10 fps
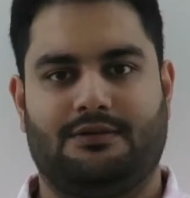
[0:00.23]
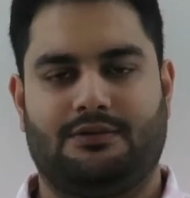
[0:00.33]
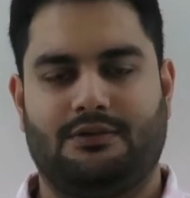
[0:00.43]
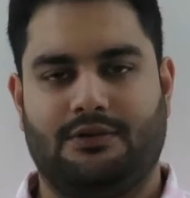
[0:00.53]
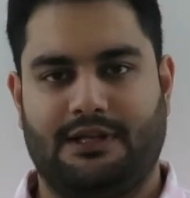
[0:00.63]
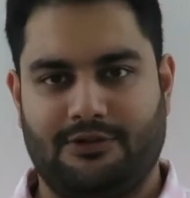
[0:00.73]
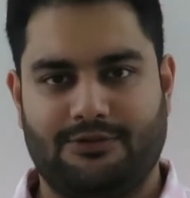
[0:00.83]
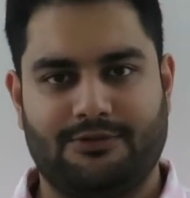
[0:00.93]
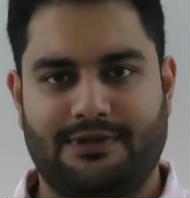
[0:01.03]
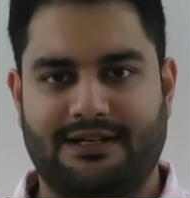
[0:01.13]
So hello
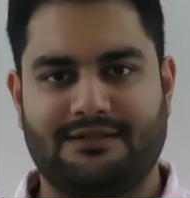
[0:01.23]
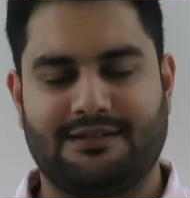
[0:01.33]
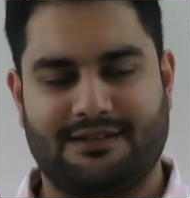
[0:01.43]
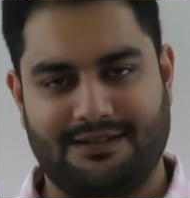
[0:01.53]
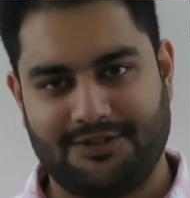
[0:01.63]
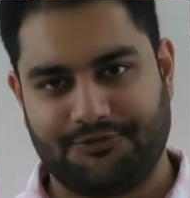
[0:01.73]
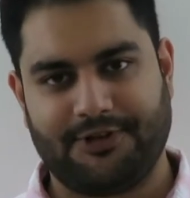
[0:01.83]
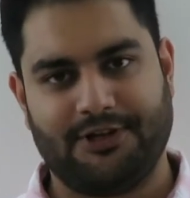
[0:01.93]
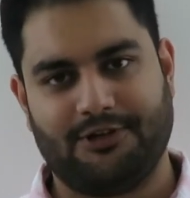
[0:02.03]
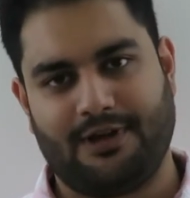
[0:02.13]
students, in this
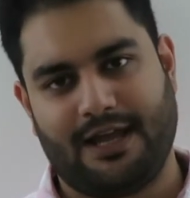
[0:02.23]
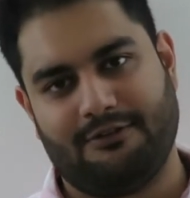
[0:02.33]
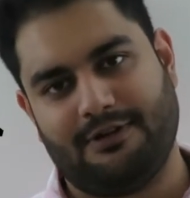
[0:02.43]
video I